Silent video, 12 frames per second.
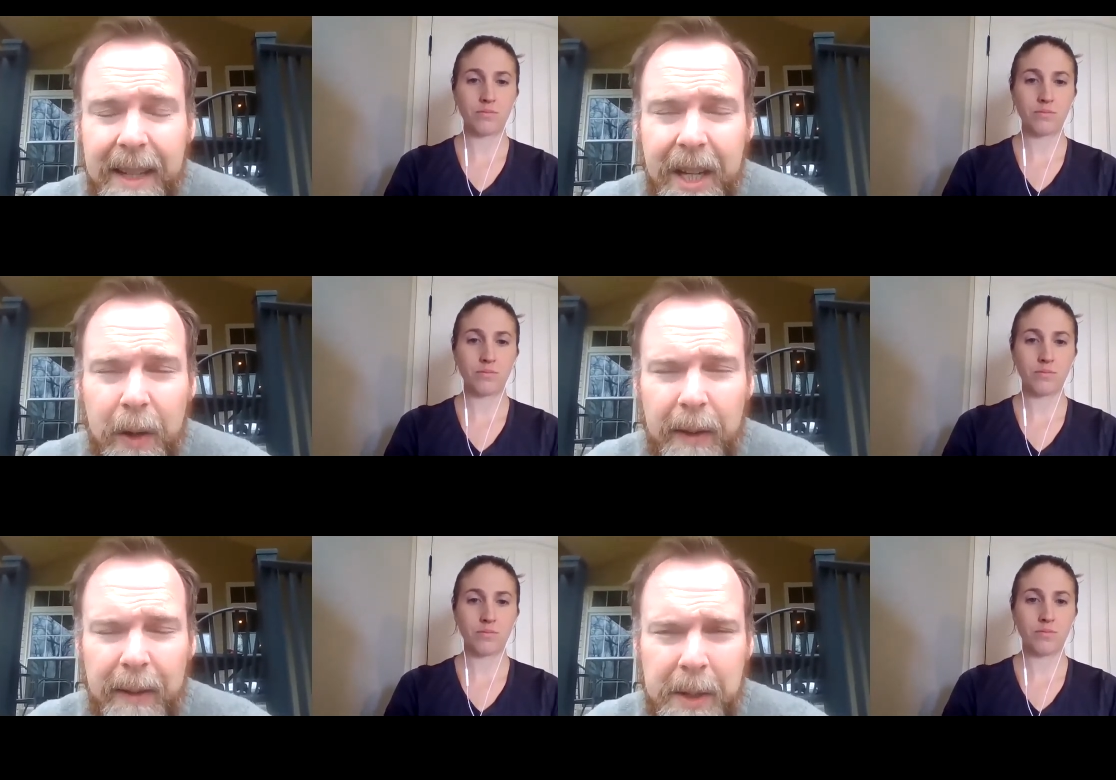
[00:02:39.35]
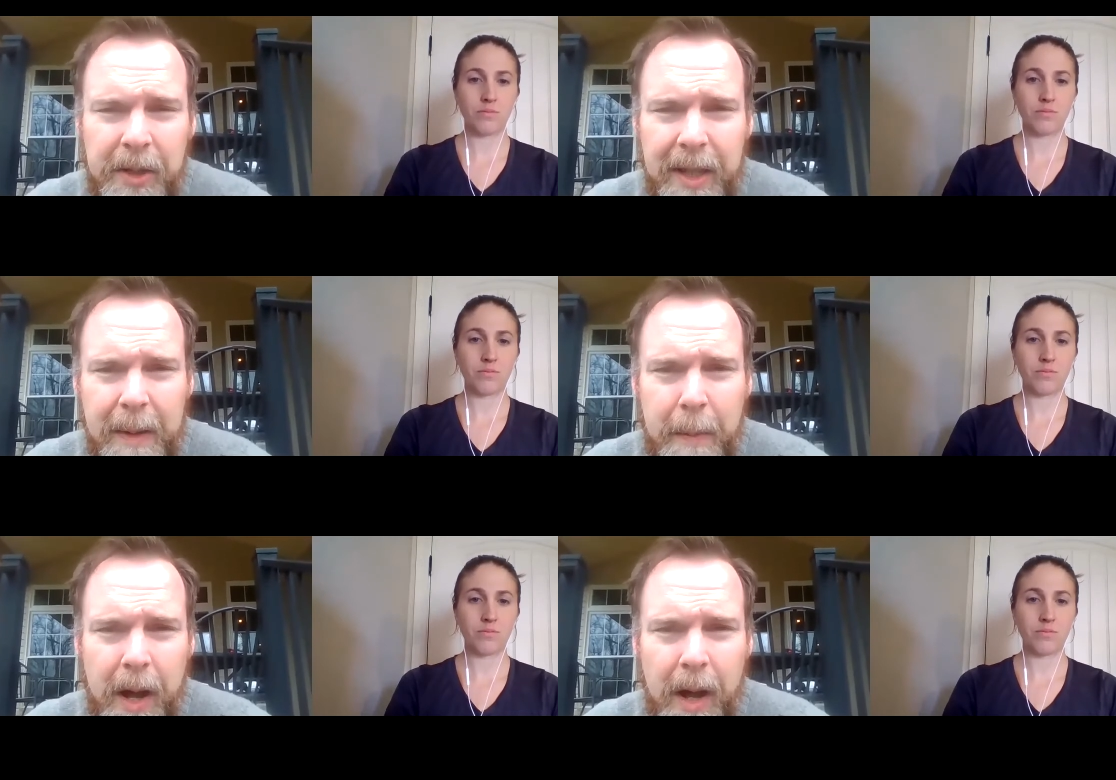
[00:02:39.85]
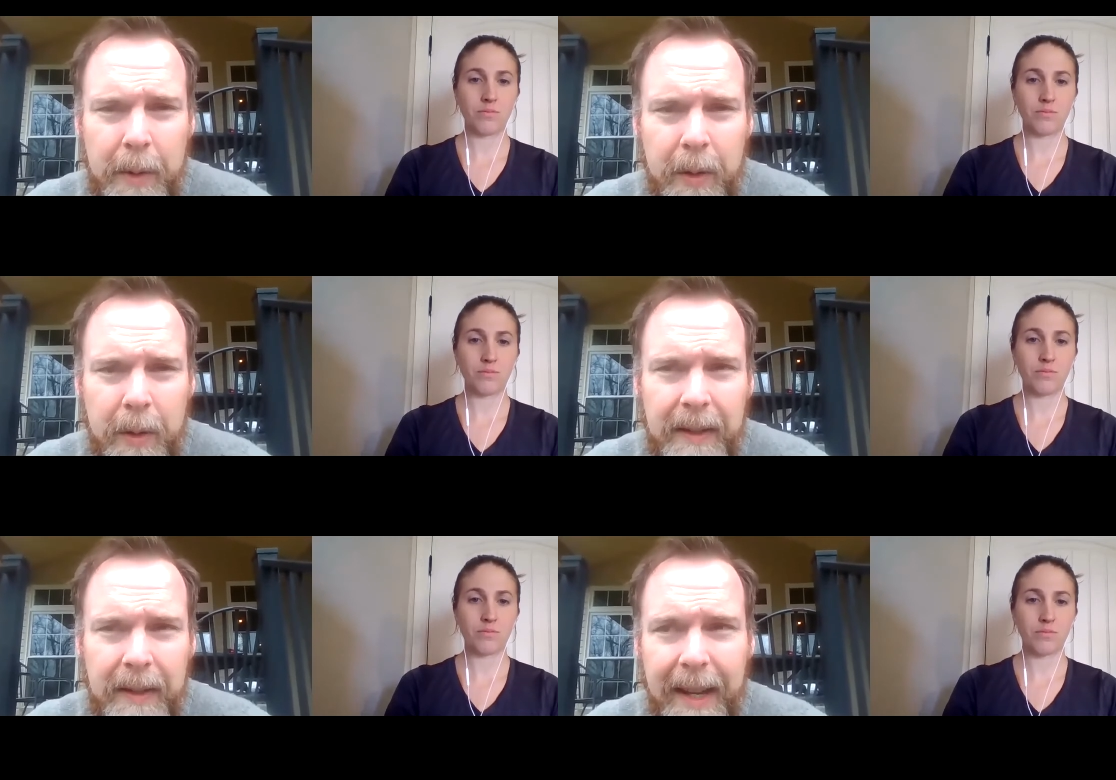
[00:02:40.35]
Speaker 1: you know, especially a mom
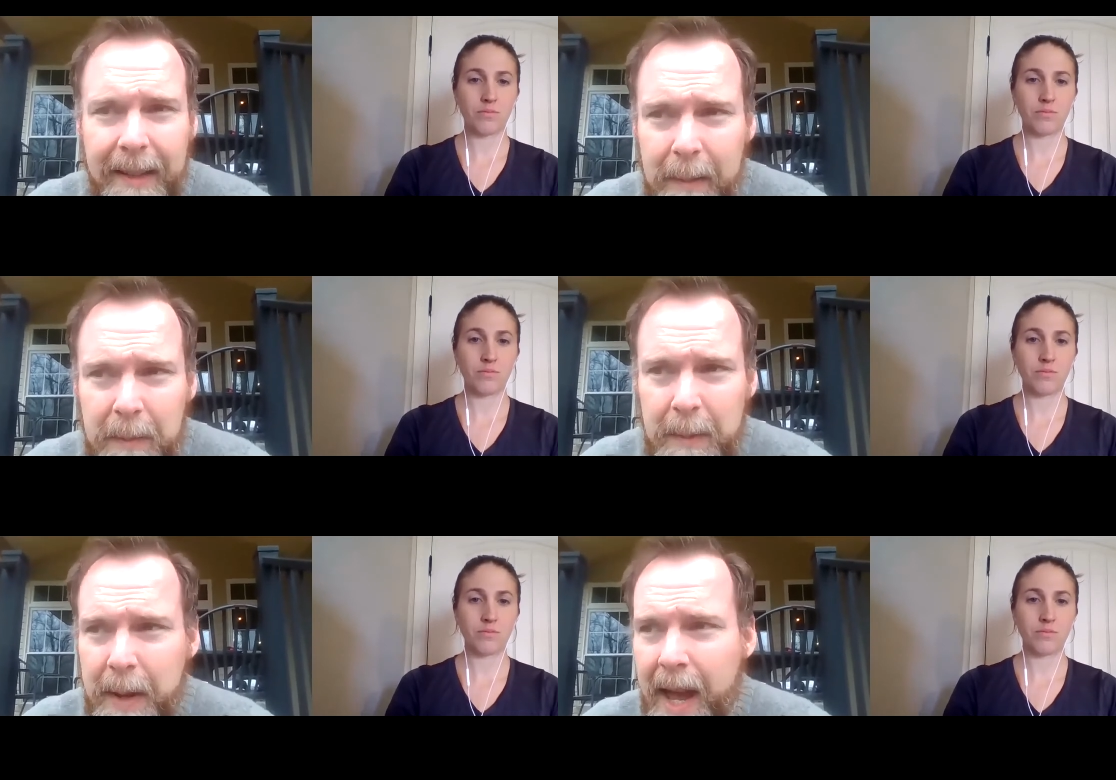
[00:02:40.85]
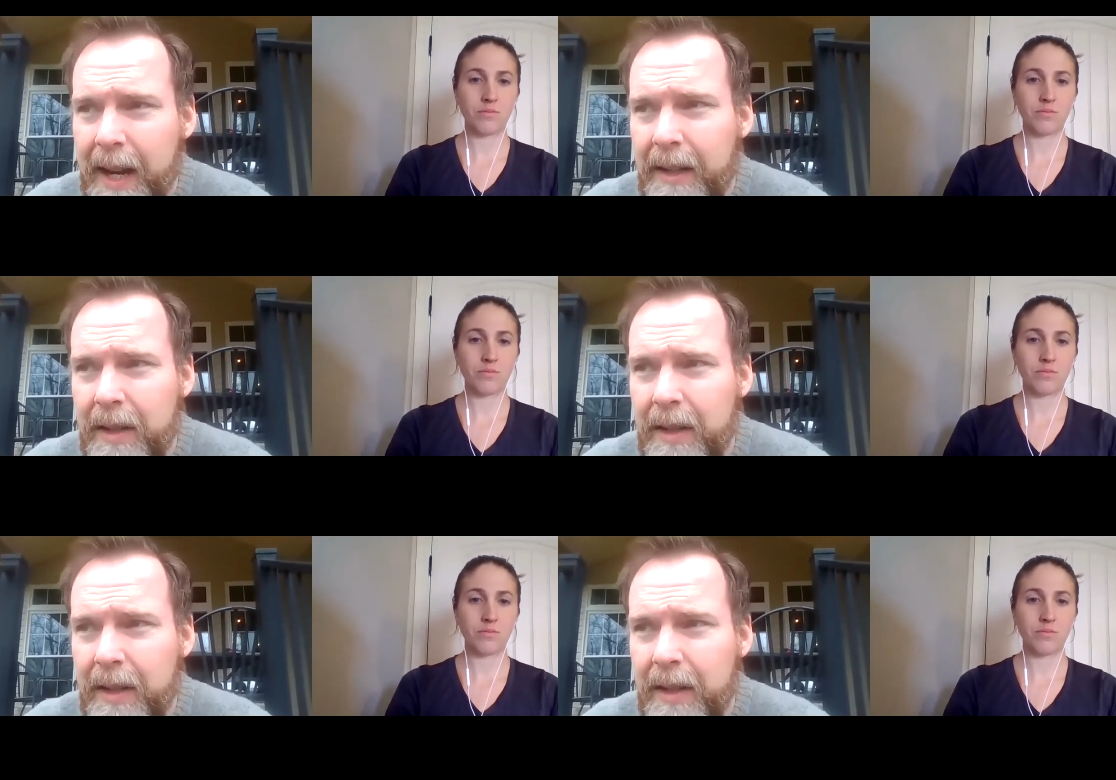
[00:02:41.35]
who is asymptomatic,